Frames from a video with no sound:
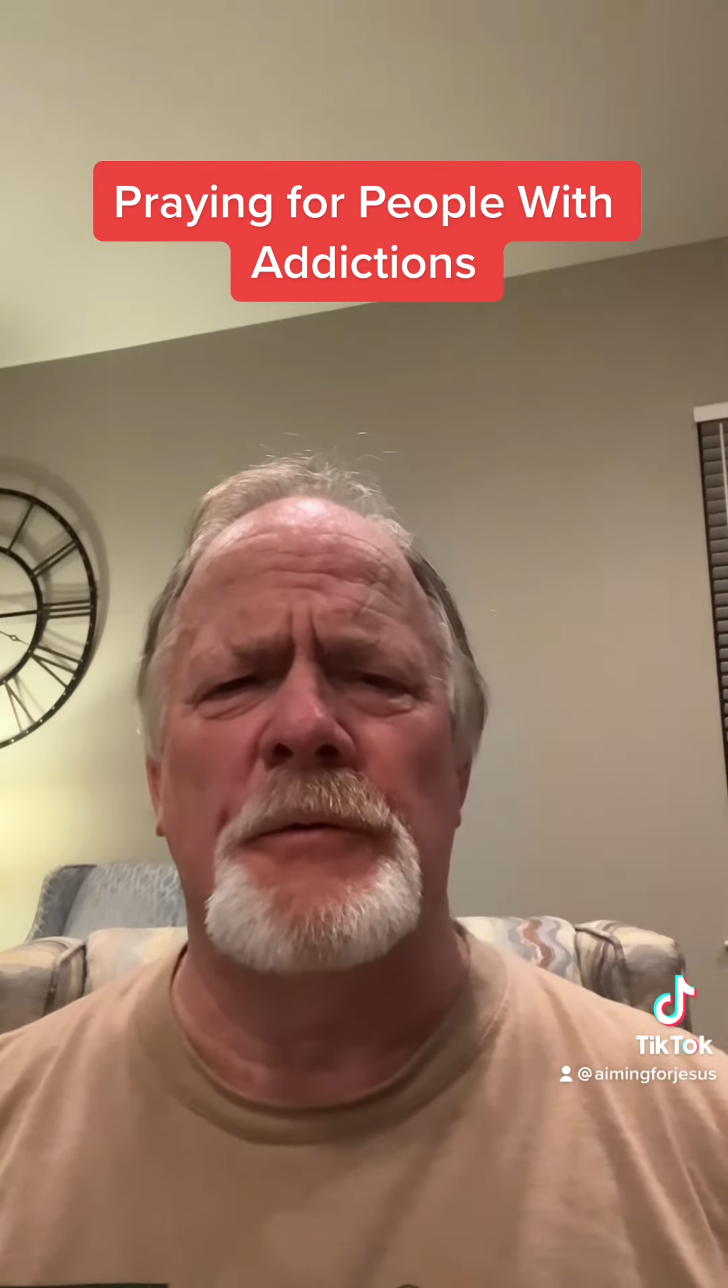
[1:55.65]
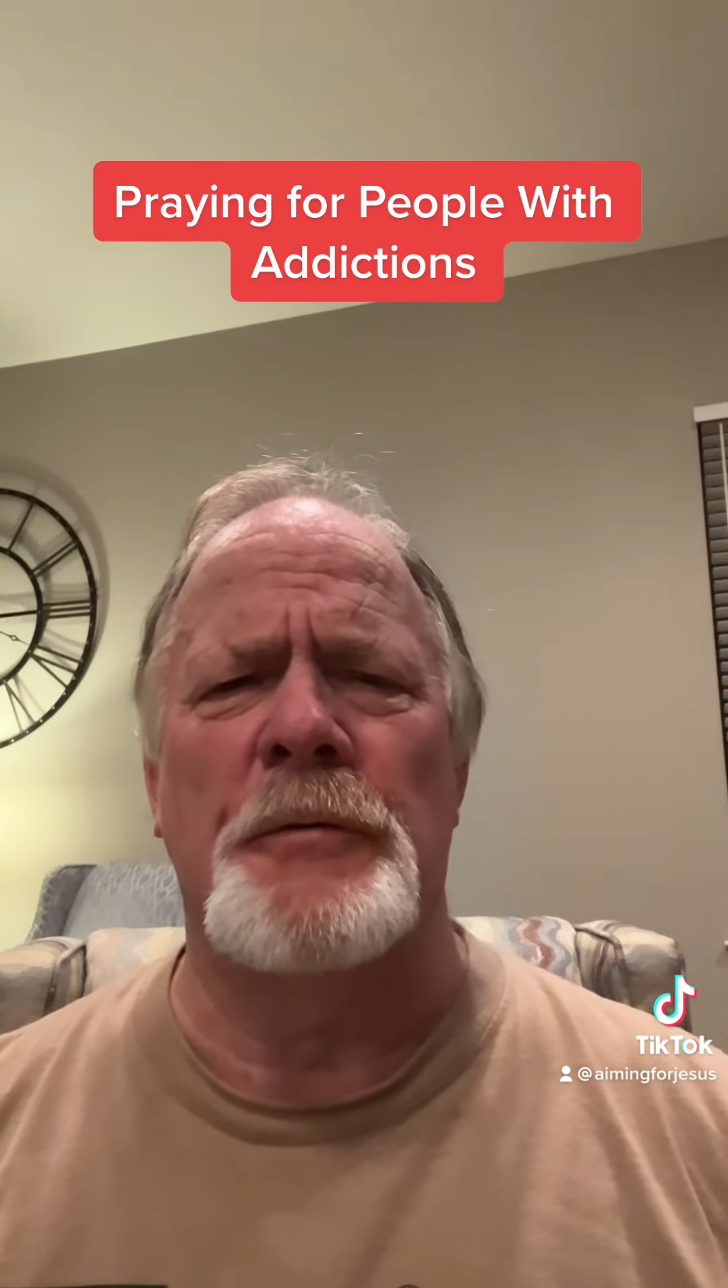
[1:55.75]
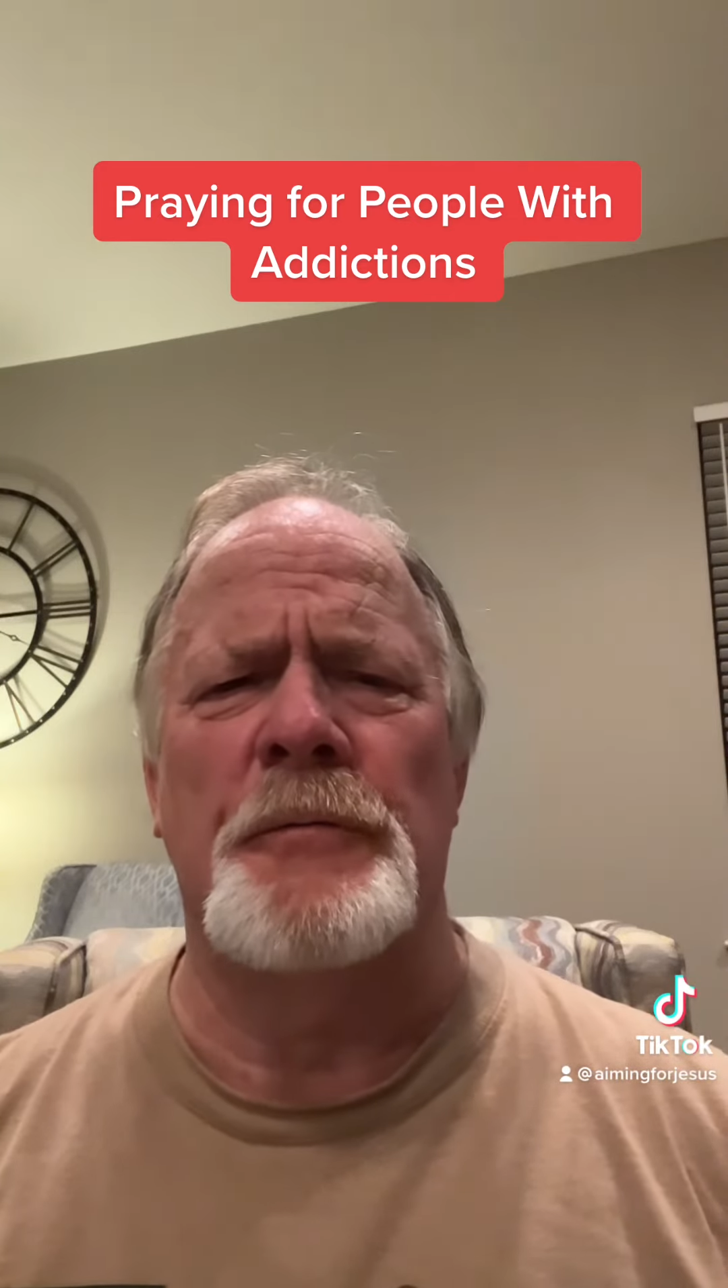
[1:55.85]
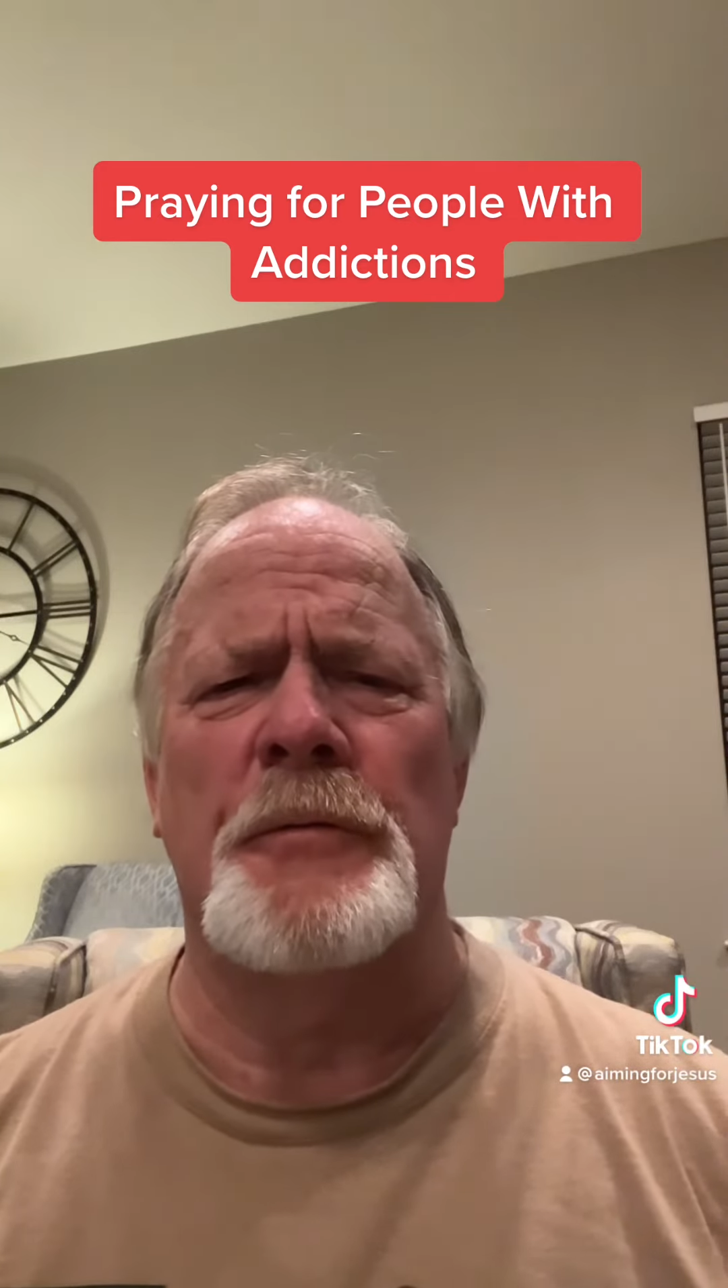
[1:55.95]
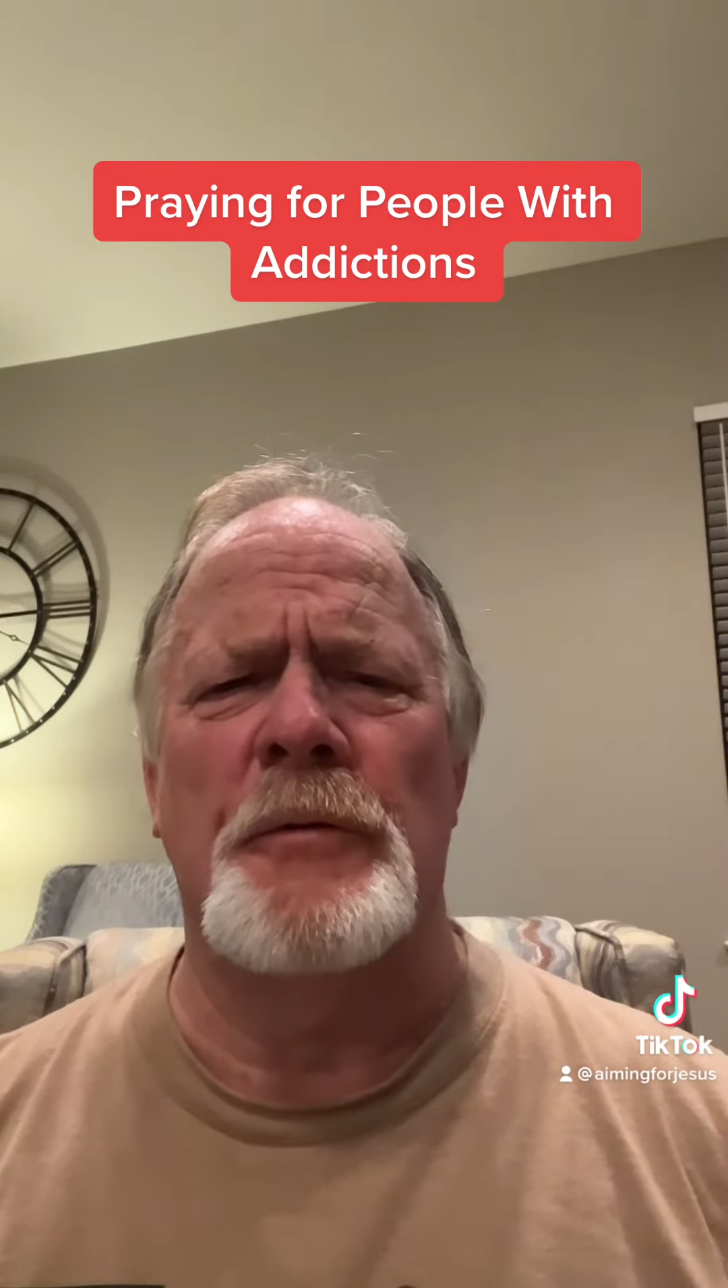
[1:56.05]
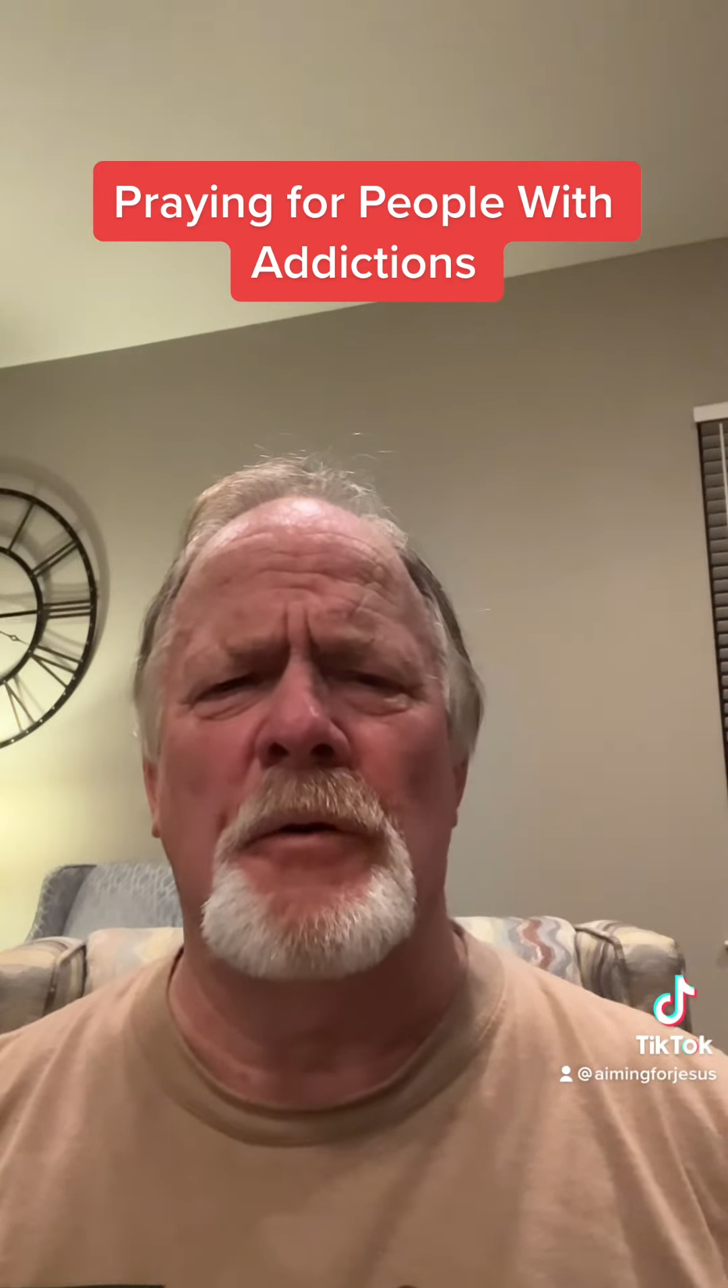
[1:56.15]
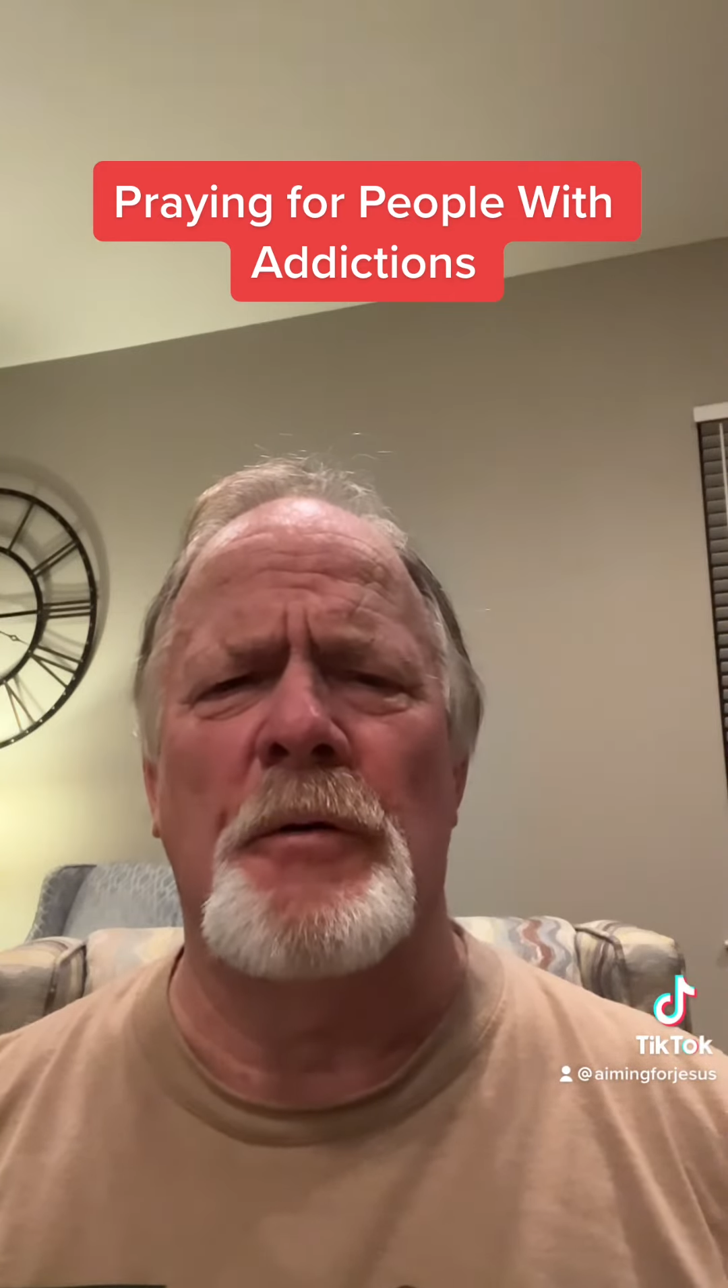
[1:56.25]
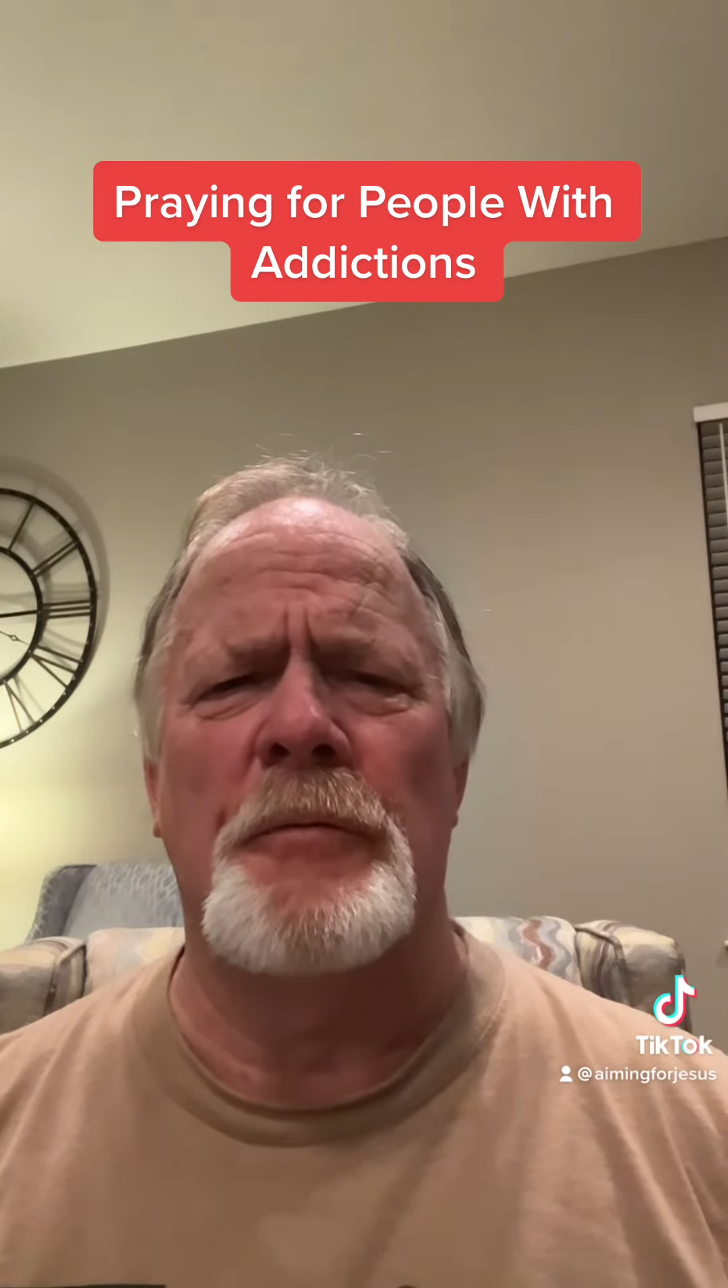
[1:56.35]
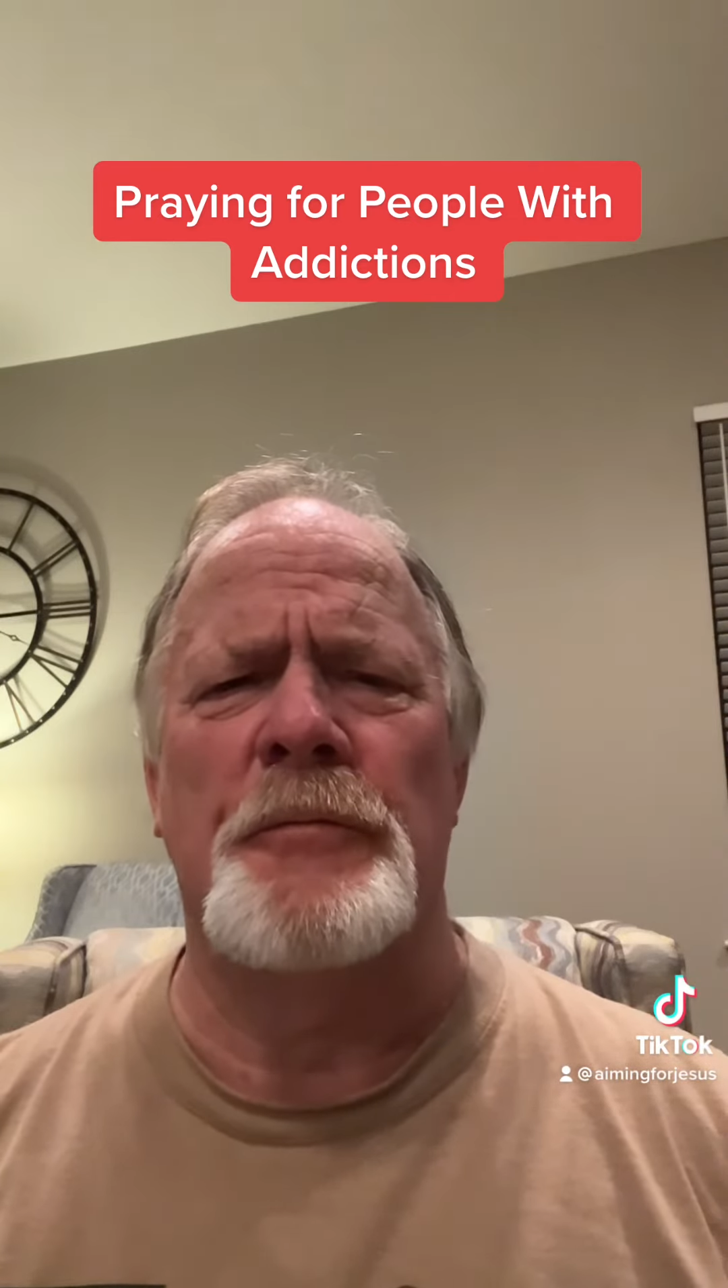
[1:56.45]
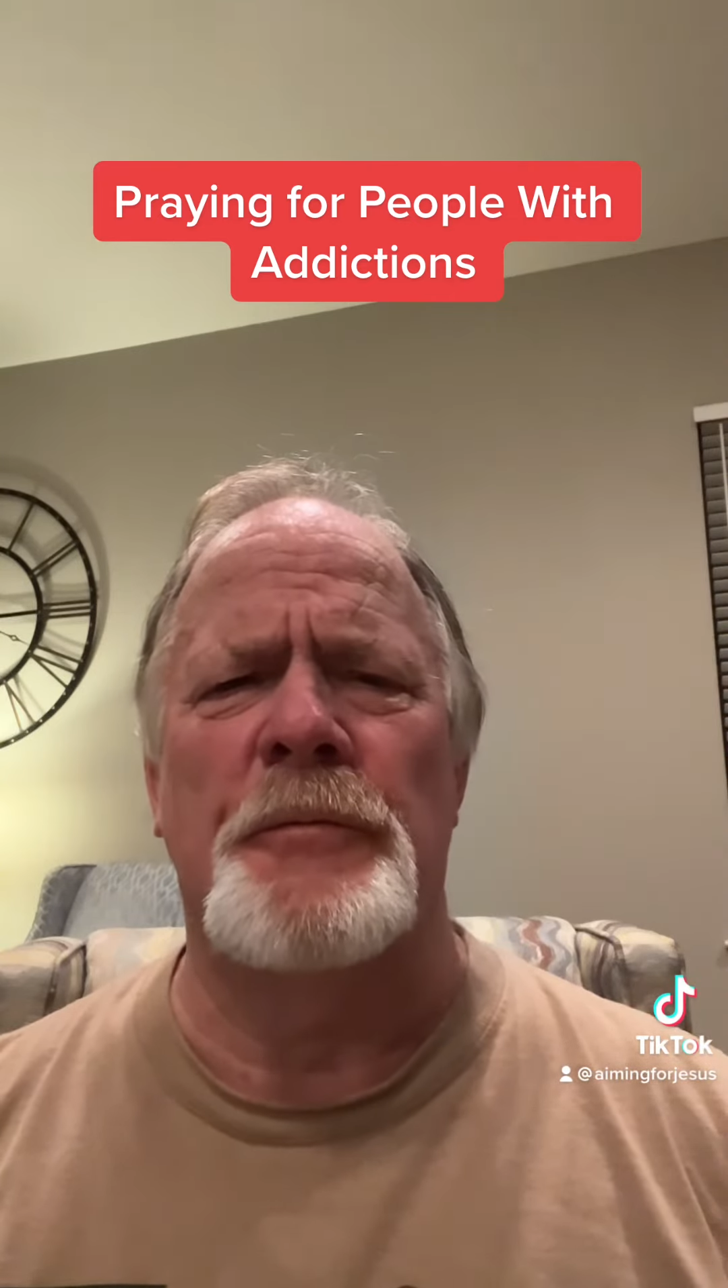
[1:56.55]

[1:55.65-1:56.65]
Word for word: of, of